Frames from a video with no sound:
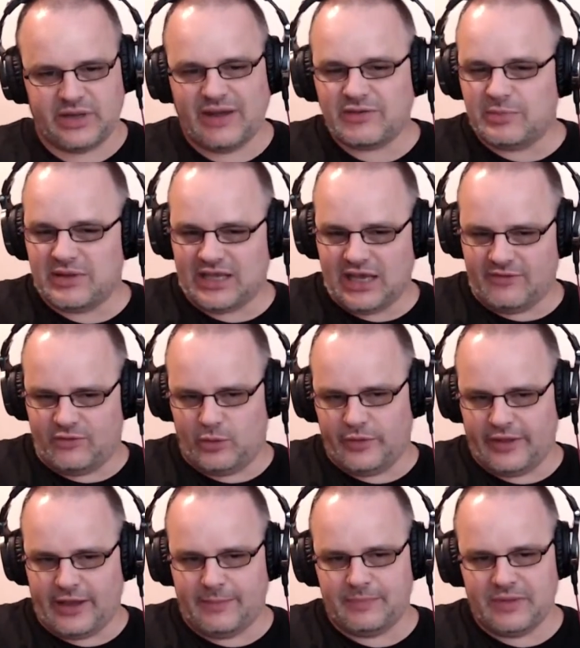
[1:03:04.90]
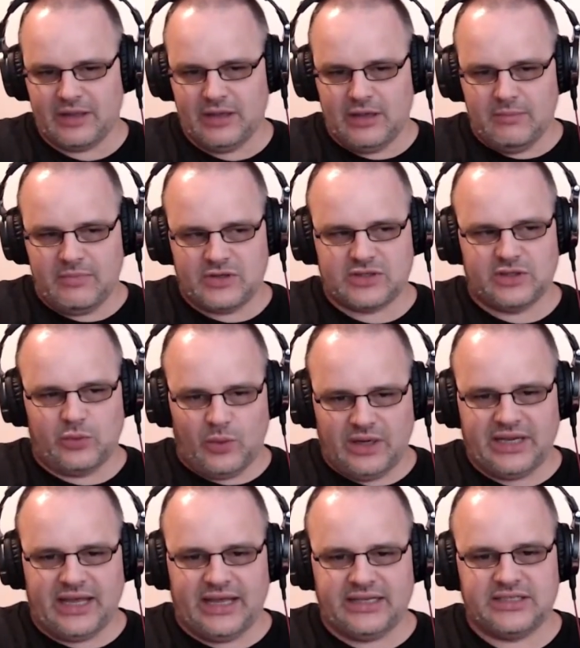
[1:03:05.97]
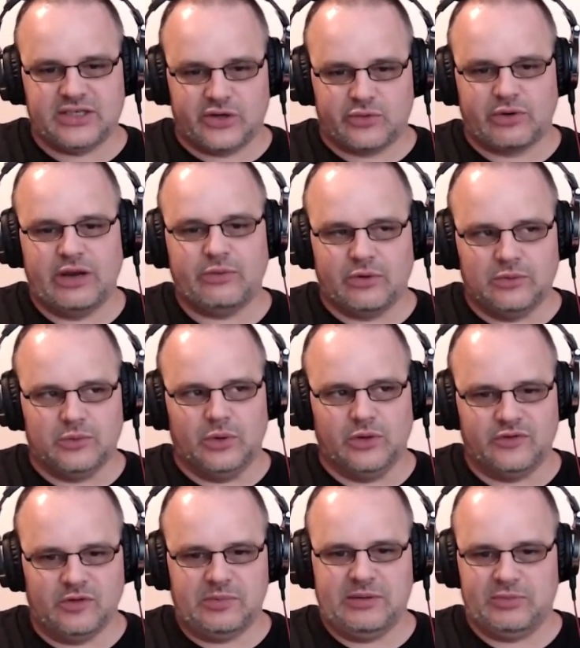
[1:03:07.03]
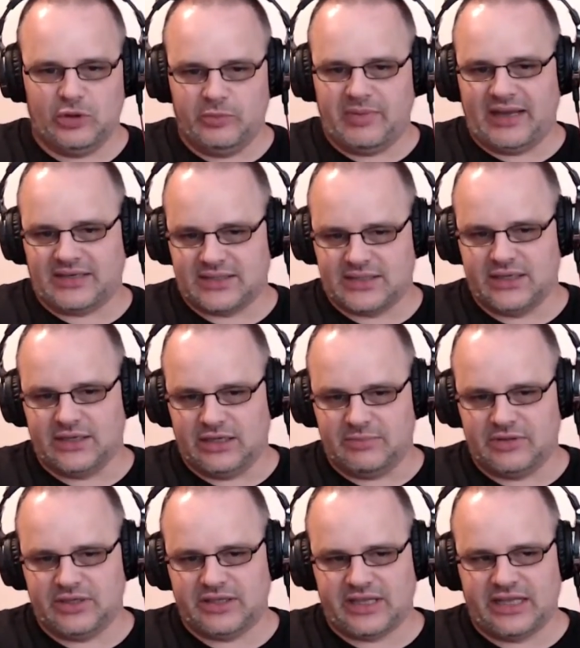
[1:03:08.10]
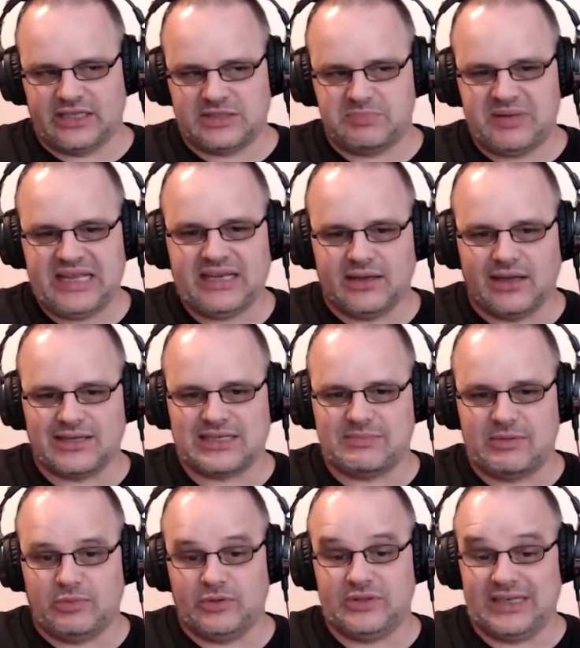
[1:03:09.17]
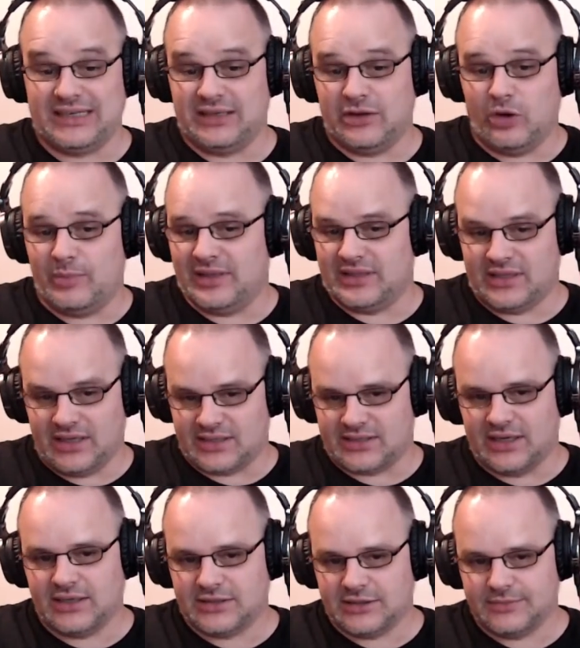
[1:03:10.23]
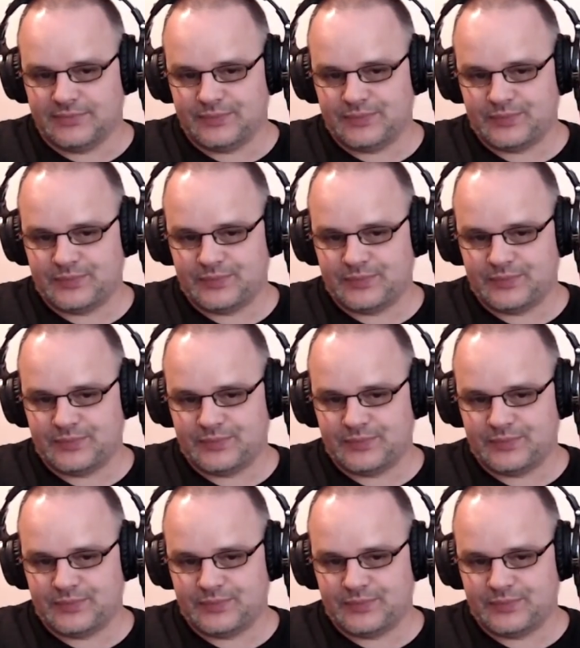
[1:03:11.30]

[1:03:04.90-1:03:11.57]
And we have to be careful with that. Because on the one hand, it's a great reward for people who backed us early, but on the other hand, it's penalizing people who didn't know about the Kickstarter.